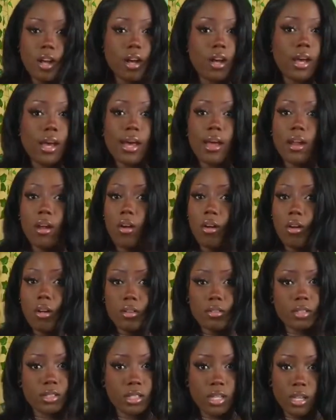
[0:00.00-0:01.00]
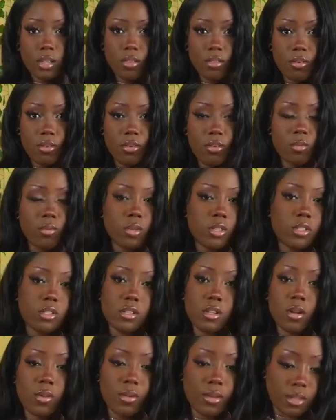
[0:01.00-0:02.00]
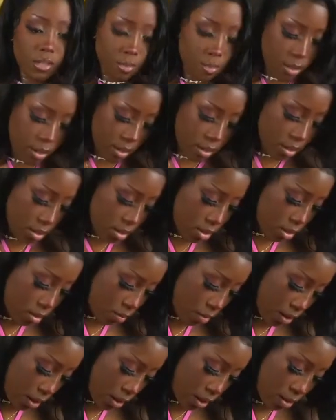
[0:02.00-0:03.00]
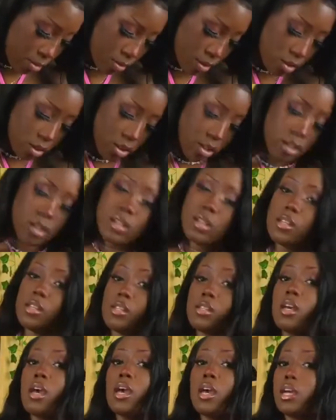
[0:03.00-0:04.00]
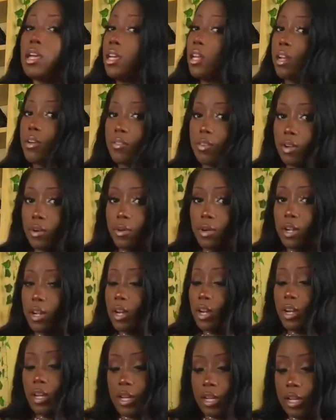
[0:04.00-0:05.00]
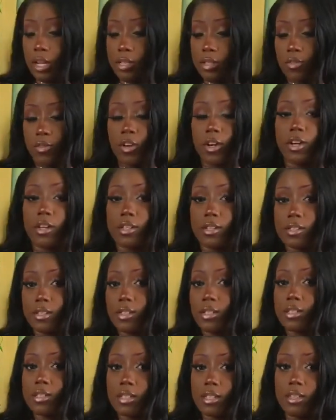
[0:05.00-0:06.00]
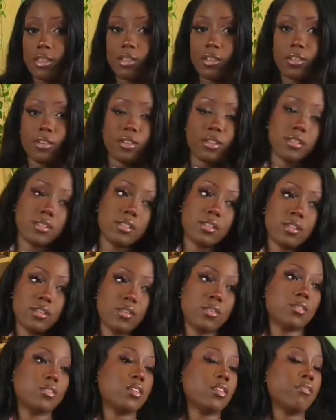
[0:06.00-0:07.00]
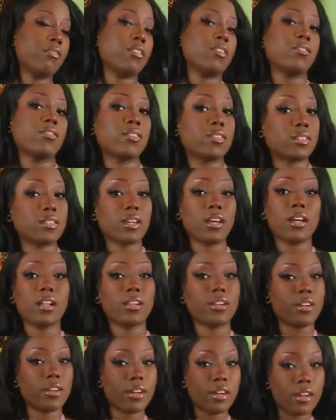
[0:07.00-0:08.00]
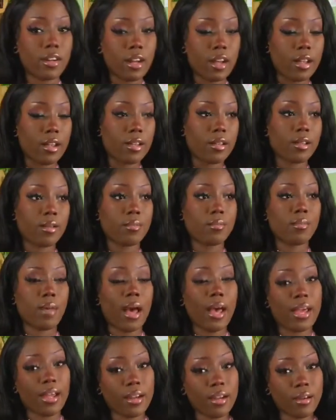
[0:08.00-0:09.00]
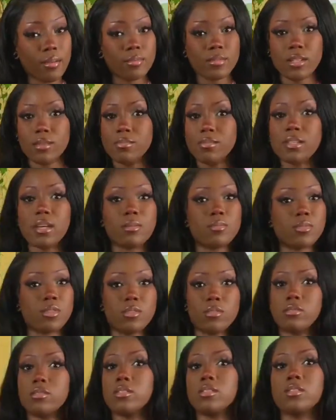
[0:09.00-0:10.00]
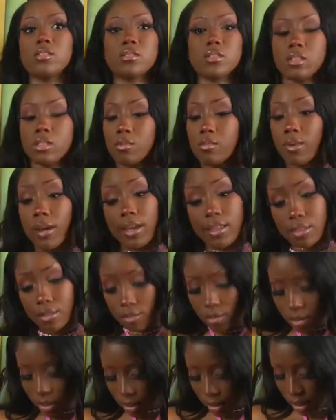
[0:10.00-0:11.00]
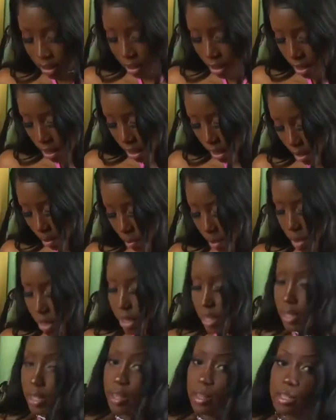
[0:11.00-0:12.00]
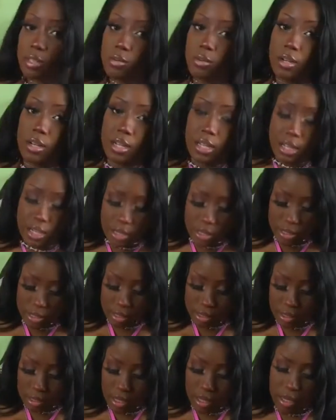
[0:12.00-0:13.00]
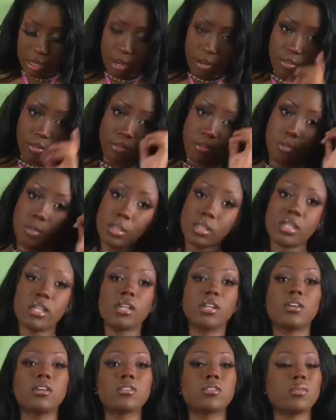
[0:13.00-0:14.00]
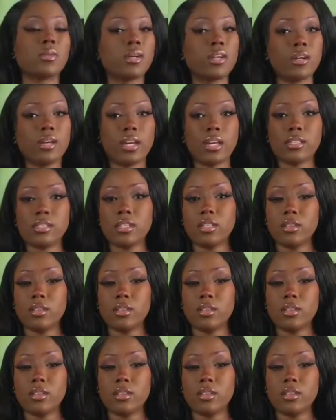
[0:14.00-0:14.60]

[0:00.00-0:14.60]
at all see-through, which is always a plus when it comes to SHEIN, because you never know what you're going to get as far as the see-throughness goes. Even if it's a colored item, sometimes you can still see right through it. But luckily this one is thick enough of a material to where you can't see through it